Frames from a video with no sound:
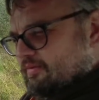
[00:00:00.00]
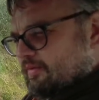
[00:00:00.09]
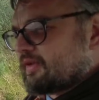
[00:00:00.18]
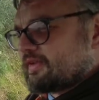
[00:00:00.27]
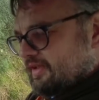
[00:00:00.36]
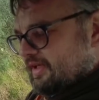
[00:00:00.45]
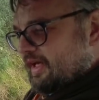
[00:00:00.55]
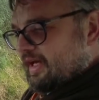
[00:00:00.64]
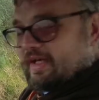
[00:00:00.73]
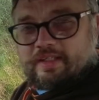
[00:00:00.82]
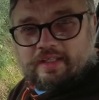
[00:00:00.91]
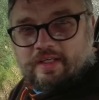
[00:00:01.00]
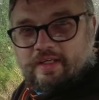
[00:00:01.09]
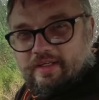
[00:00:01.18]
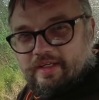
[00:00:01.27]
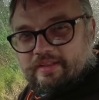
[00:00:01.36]
What the heck?
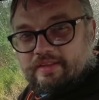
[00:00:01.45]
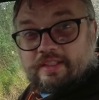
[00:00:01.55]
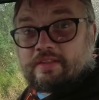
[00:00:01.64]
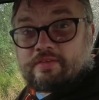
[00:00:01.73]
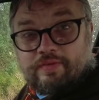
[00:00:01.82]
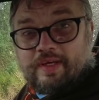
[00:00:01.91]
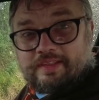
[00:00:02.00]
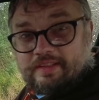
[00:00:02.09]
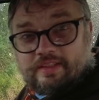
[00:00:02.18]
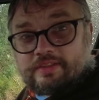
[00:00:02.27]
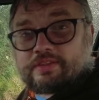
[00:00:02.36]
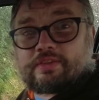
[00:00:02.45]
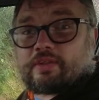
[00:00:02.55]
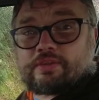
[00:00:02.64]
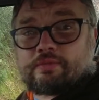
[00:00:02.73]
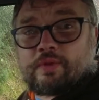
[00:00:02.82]
The heater fan has
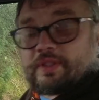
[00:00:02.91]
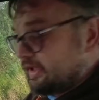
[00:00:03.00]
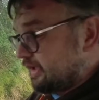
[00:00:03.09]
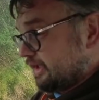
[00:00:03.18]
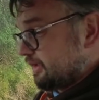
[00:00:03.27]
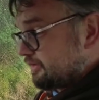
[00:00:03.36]
started working again.